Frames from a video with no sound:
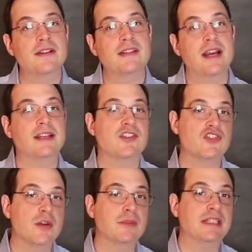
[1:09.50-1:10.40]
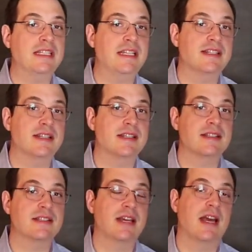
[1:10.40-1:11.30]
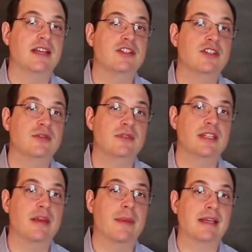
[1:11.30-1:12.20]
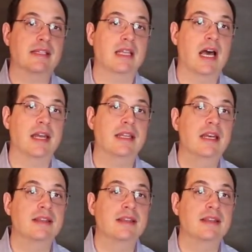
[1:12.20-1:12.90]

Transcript: on site, it's generally easiest to tie into the DMX line